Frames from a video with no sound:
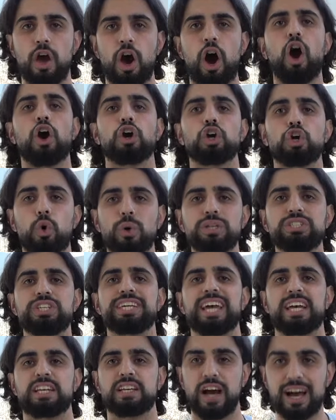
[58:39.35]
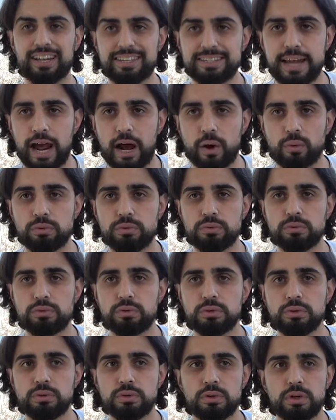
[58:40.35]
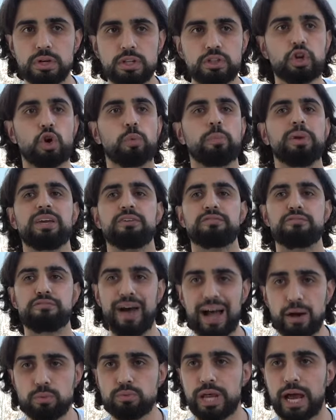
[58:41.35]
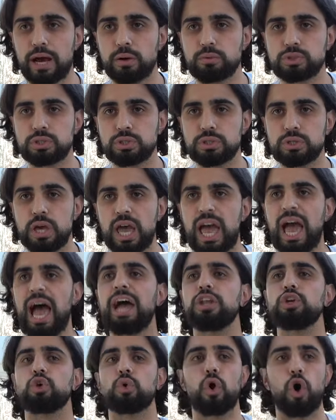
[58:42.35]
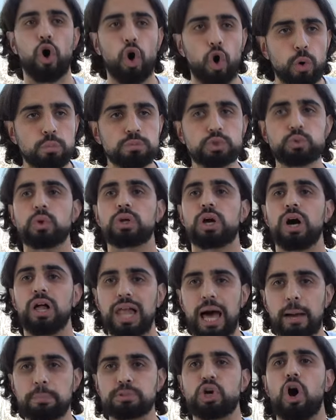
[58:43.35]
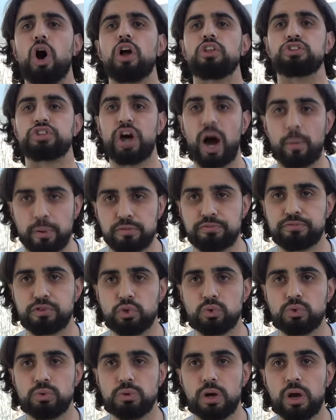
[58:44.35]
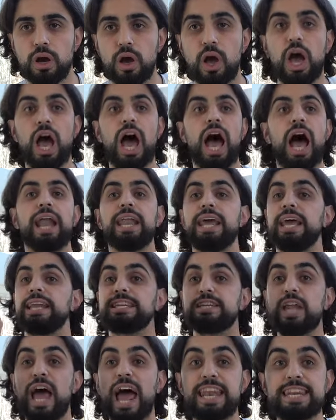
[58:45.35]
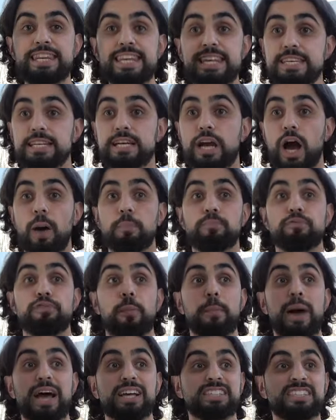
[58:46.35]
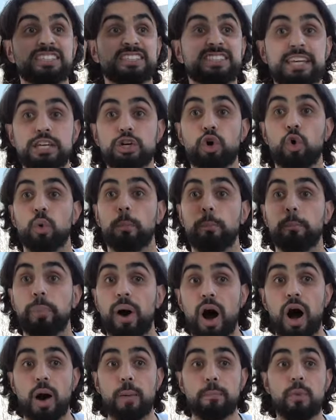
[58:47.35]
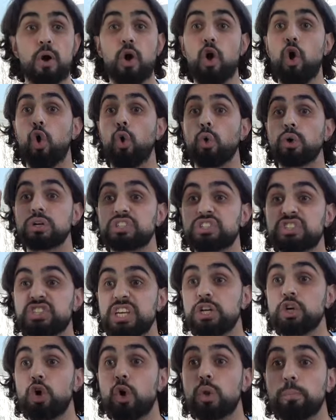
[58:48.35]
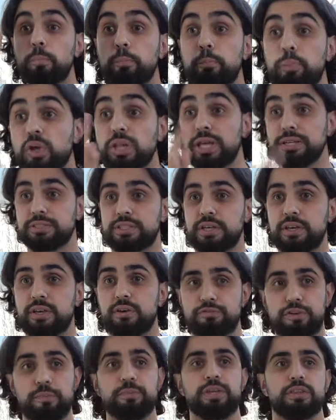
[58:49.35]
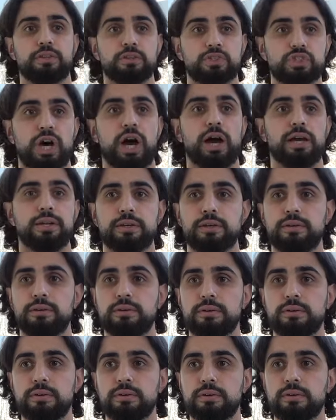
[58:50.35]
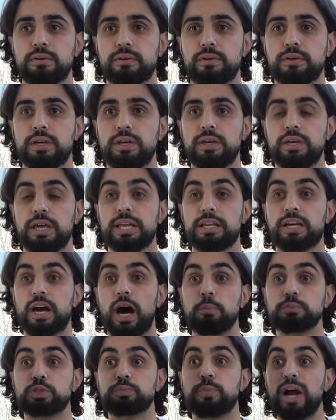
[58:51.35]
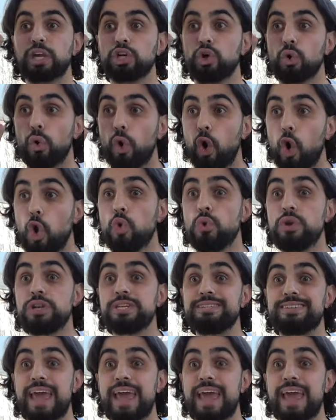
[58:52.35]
are going to get cut down, they're being found out, and your homes will collapse on top of you and it didn't come from a single bomb or a single bullet from the other side. It comes by your own